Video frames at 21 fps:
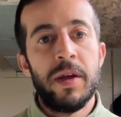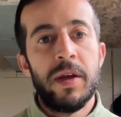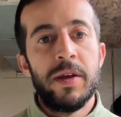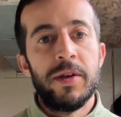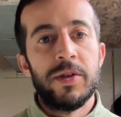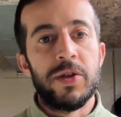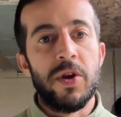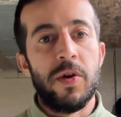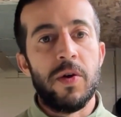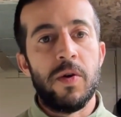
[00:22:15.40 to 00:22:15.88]

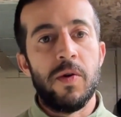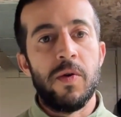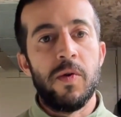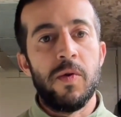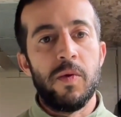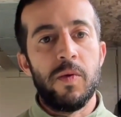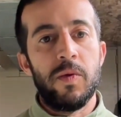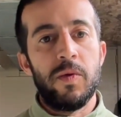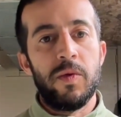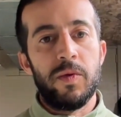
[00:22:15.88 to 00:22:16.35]

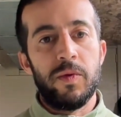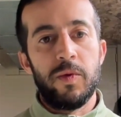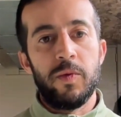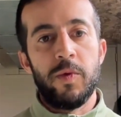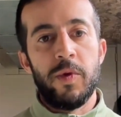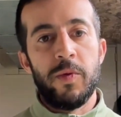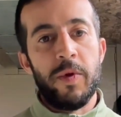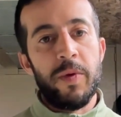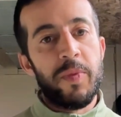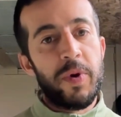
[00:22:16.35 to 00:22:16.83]
So
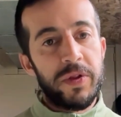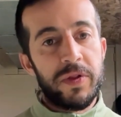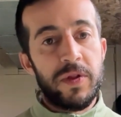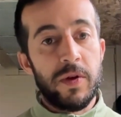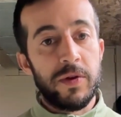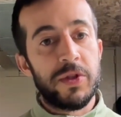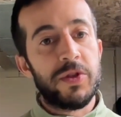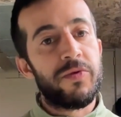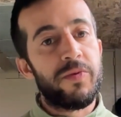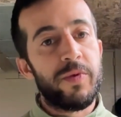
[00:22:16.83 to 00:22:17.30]
when we put
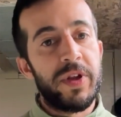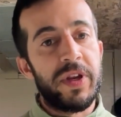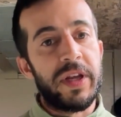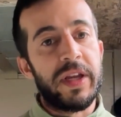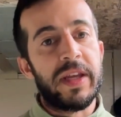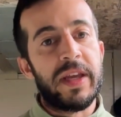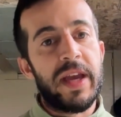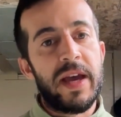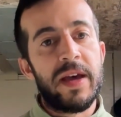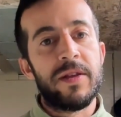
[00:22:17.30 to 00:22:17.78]
those three
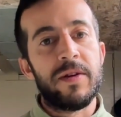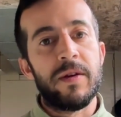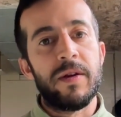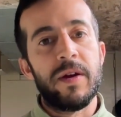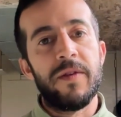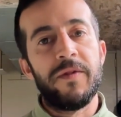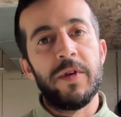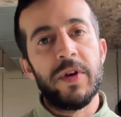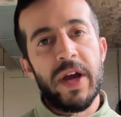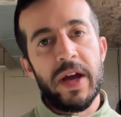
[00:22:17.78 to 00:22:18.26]
together,
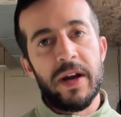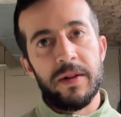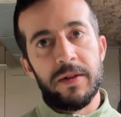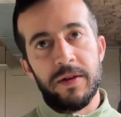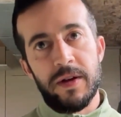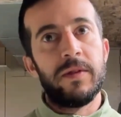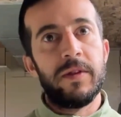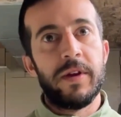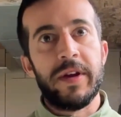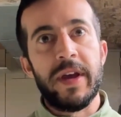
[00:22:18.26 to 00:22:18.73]
if you kind of
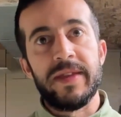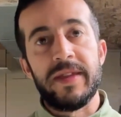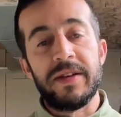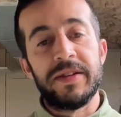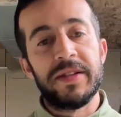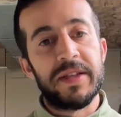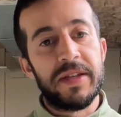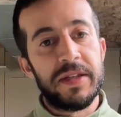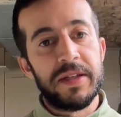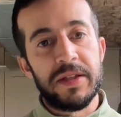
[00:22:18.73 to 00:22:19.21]
look at
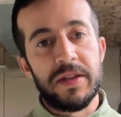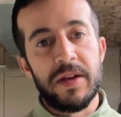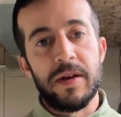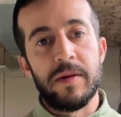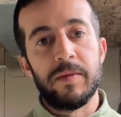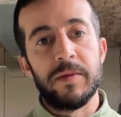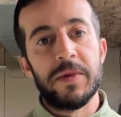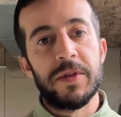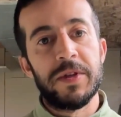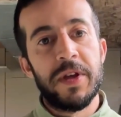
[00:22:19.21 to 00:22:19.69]
the
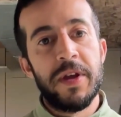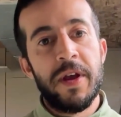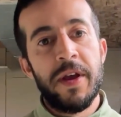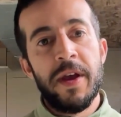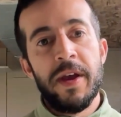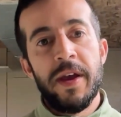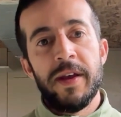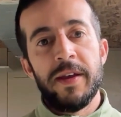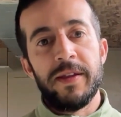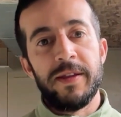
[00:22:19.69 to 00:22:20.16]
systems,
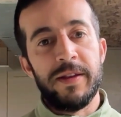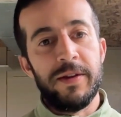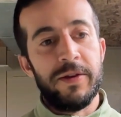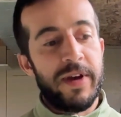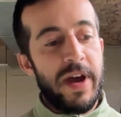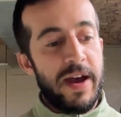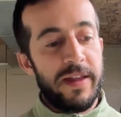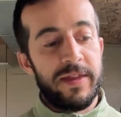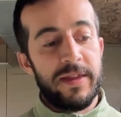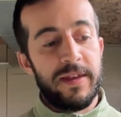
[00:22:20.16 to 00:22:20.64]
you
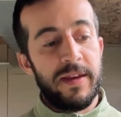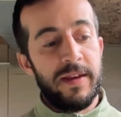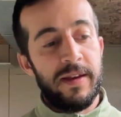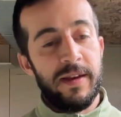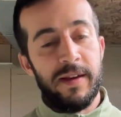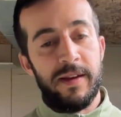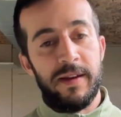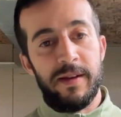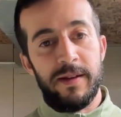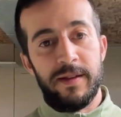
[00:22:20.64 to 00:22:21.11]
got
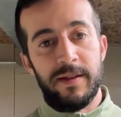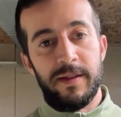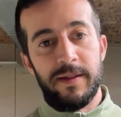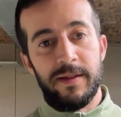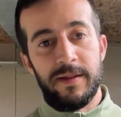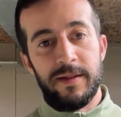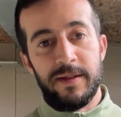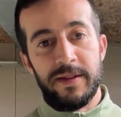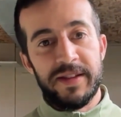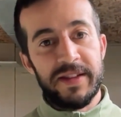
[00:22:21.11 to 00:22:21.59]
the
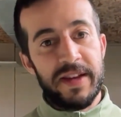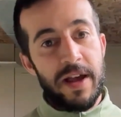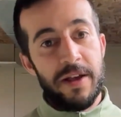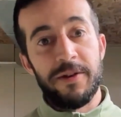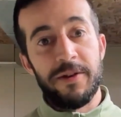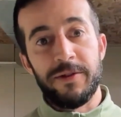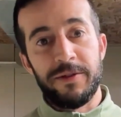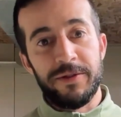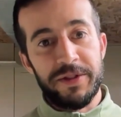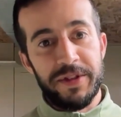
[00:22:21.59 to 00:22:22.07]

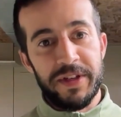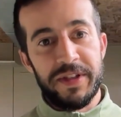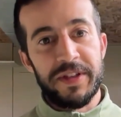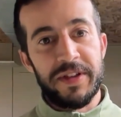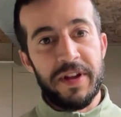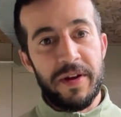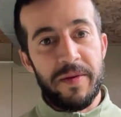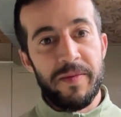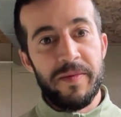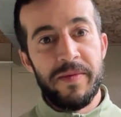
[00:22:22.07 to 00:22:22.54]
skeletal
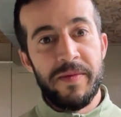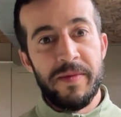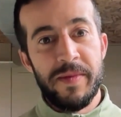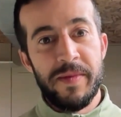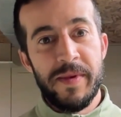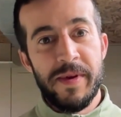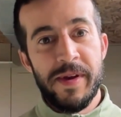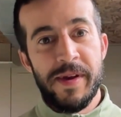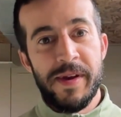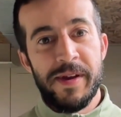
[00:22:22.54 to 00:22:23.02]
system,
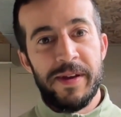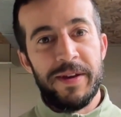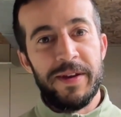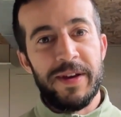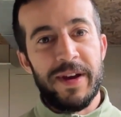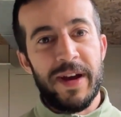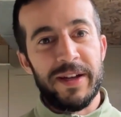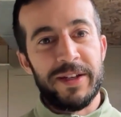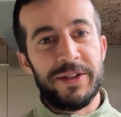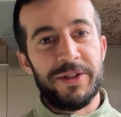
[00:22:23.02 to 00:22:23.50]

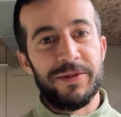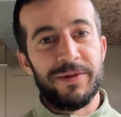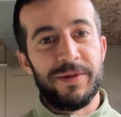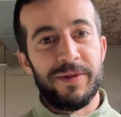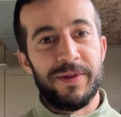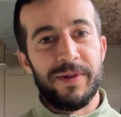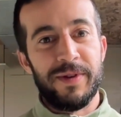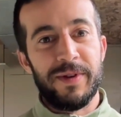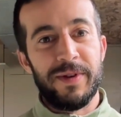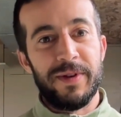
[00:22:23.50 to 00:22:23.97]
you got
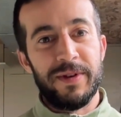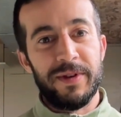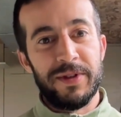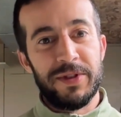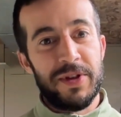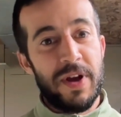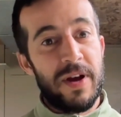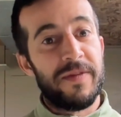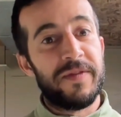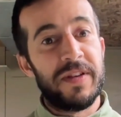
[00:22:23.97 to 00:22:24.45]
your
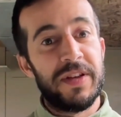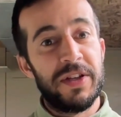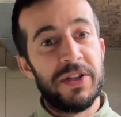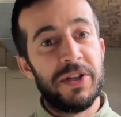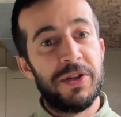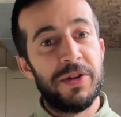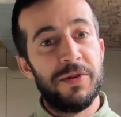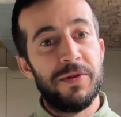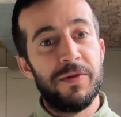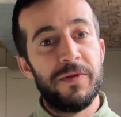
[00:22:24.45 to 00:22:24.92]
soft
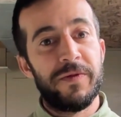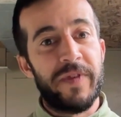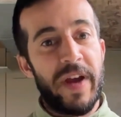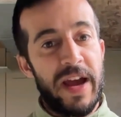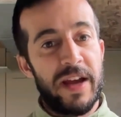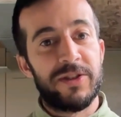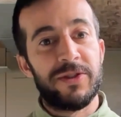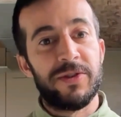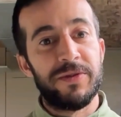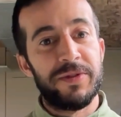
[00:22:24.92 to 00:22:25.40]
tissue
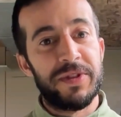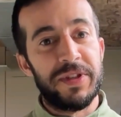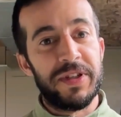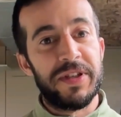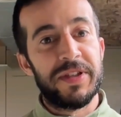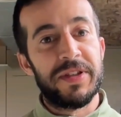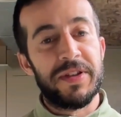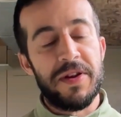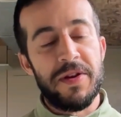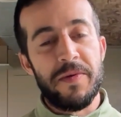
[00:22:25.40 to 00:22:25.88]
fascial
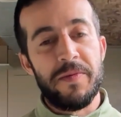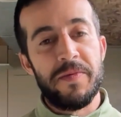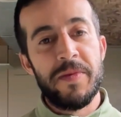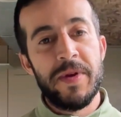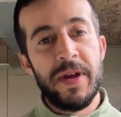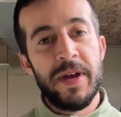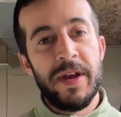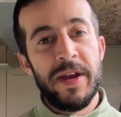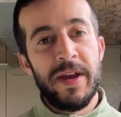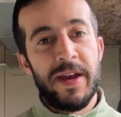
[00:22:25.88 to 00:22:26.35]
system,
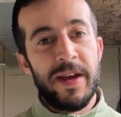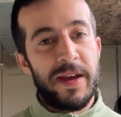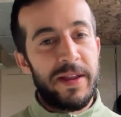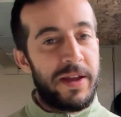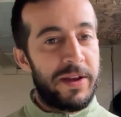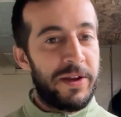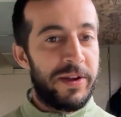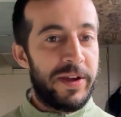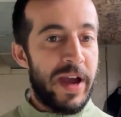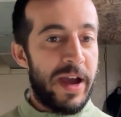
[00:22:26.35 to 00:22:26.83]
and
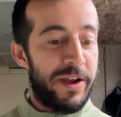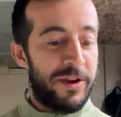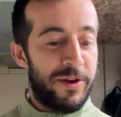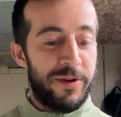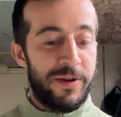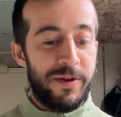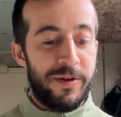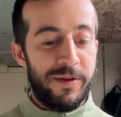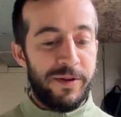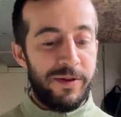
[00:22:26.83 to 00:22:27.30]
then you got
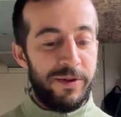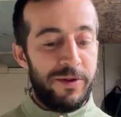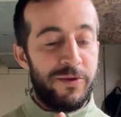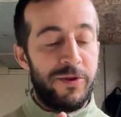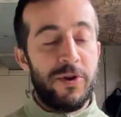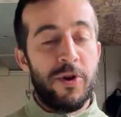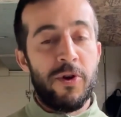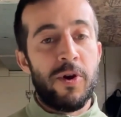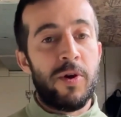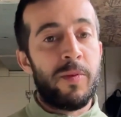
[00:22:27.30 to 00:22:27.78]
your
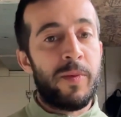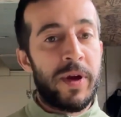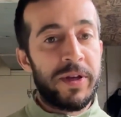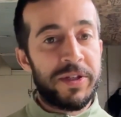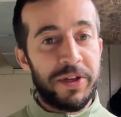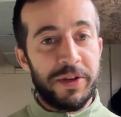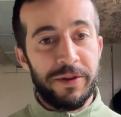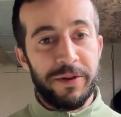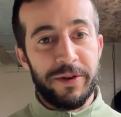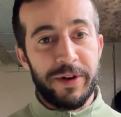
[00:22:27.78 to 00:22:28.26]

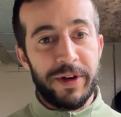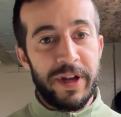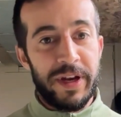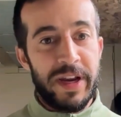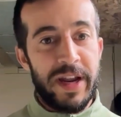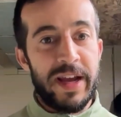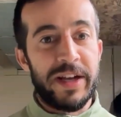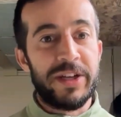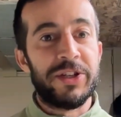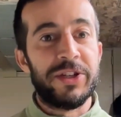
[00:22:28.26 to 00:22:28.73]
neuromuscular
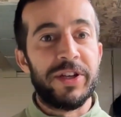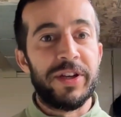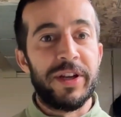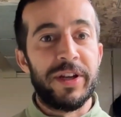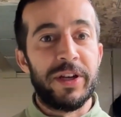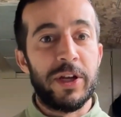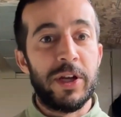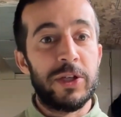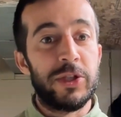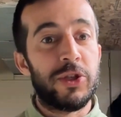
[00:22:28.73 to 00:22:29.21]
connection
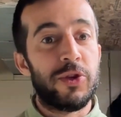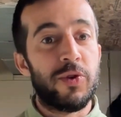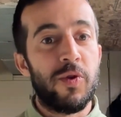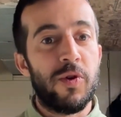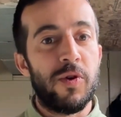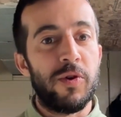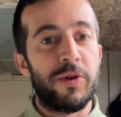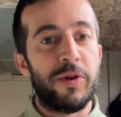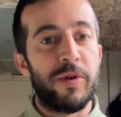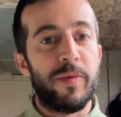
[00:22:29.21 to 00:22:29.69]
and
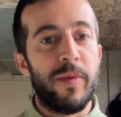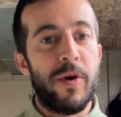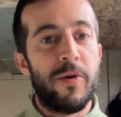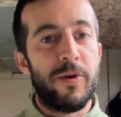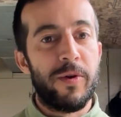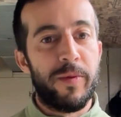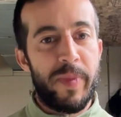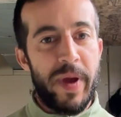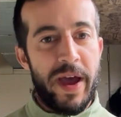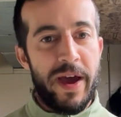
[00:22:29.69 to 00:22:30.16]
control, your
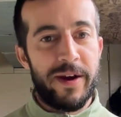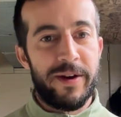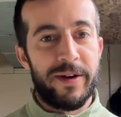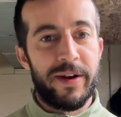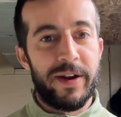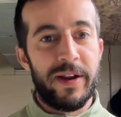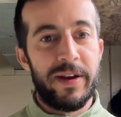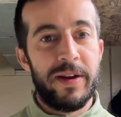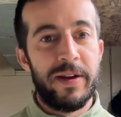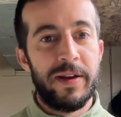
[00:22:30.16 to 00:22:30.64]
motor patterning.